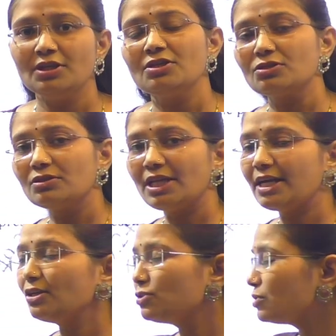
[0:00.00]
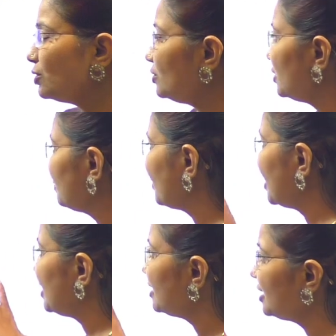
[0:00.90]
So that also is
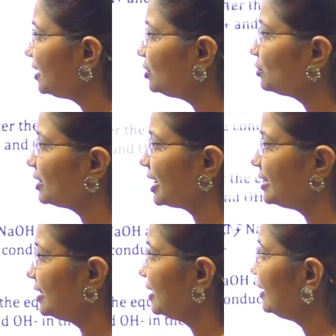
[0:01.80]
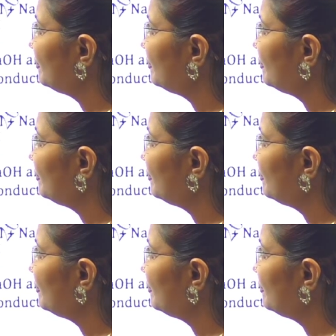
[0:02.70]
mandatory to write here.